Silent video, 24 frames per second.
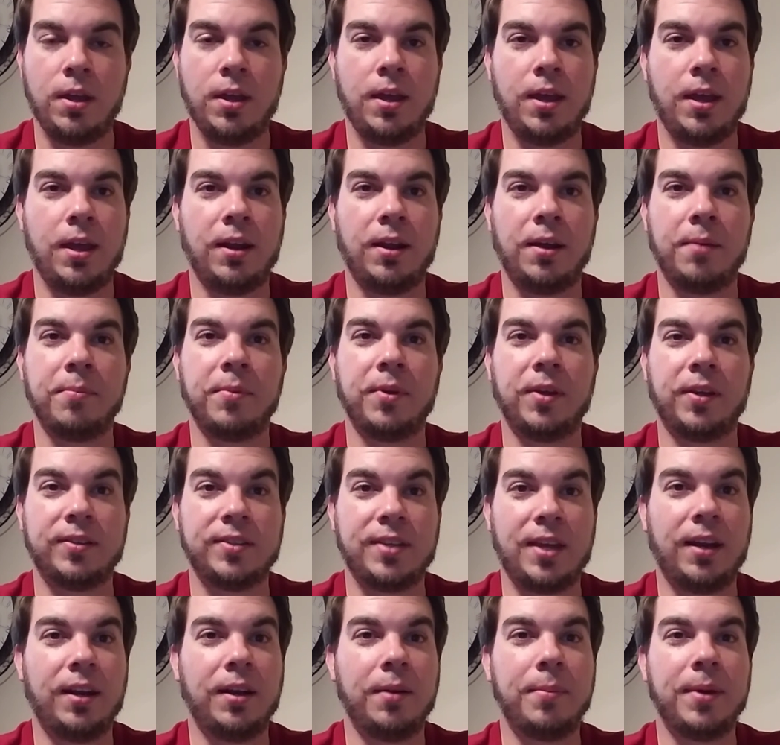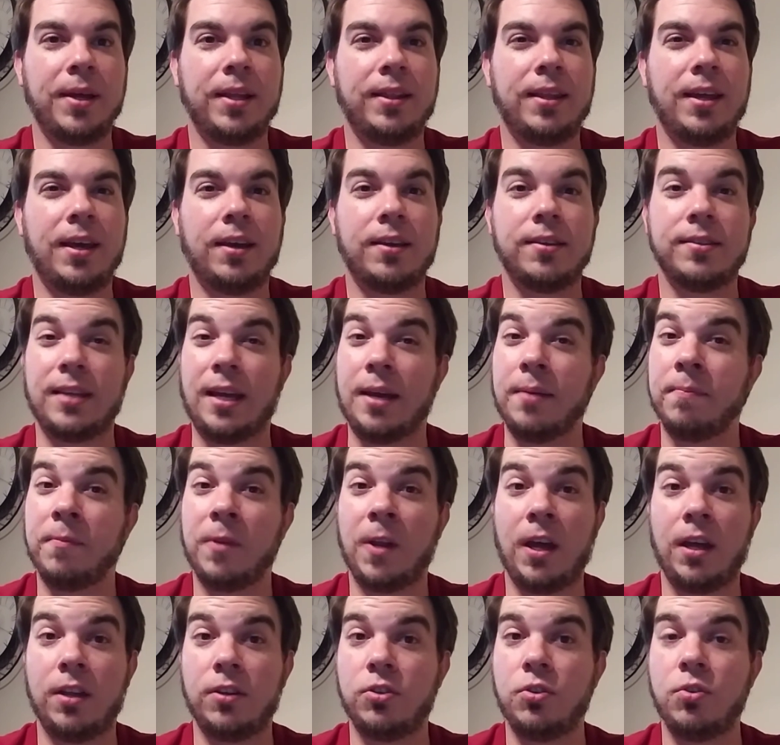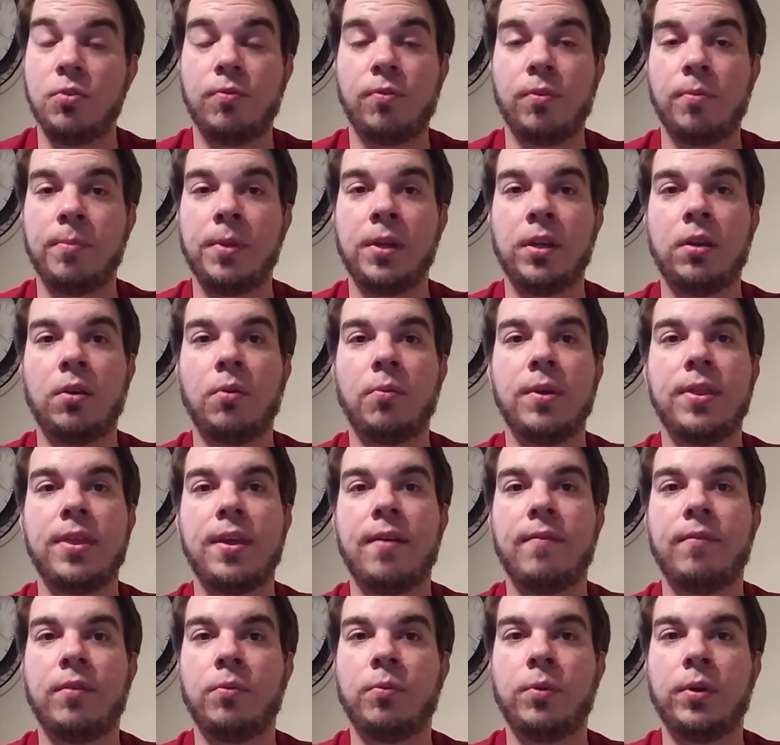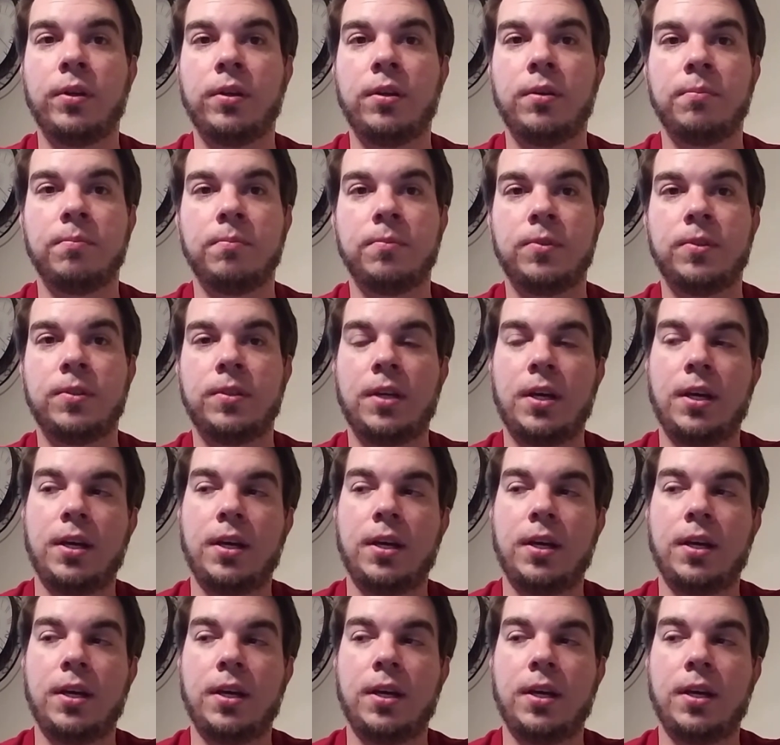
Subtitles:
And I'm excited about that because I'm not too familiar with Evan Williams.